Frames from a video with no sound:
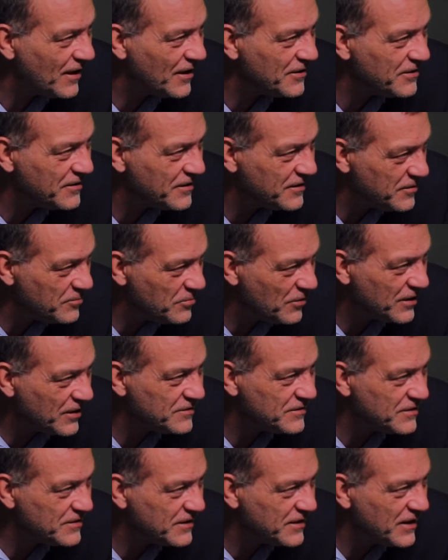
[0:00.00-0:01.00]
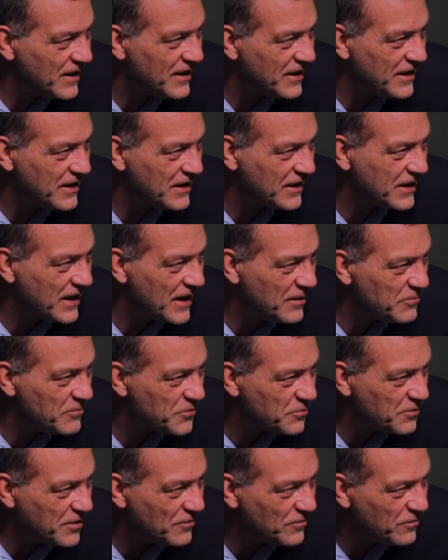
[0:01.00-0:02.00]
I think he breaks in in a game
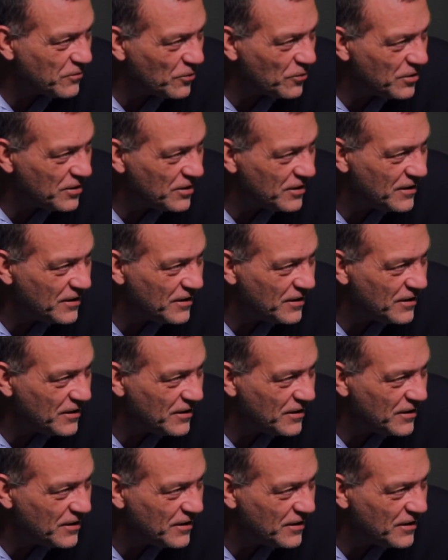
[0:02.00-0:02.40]
3 or 4